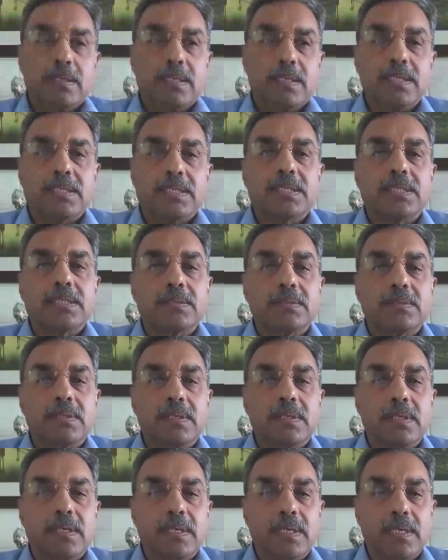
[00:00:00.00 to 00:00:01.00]
This
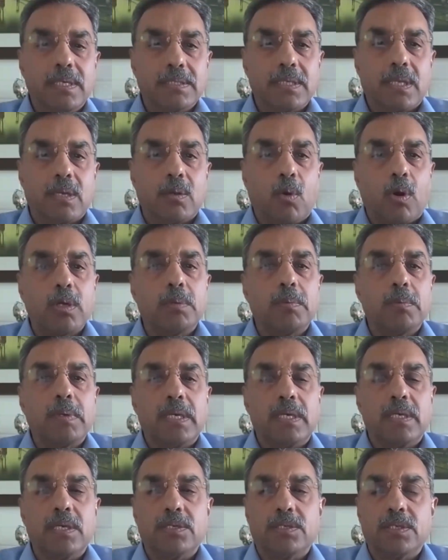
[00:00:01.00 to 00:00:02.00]
is a
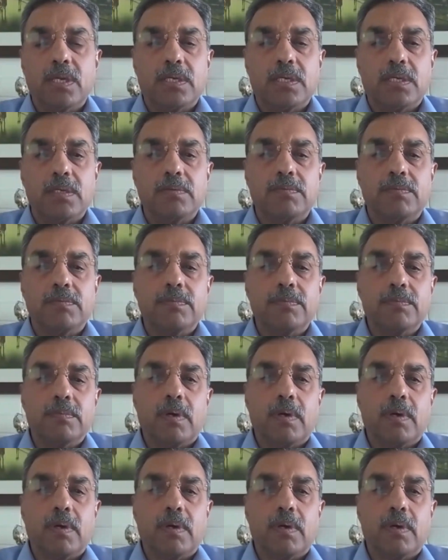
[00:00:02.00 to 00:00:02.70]
laudable initiative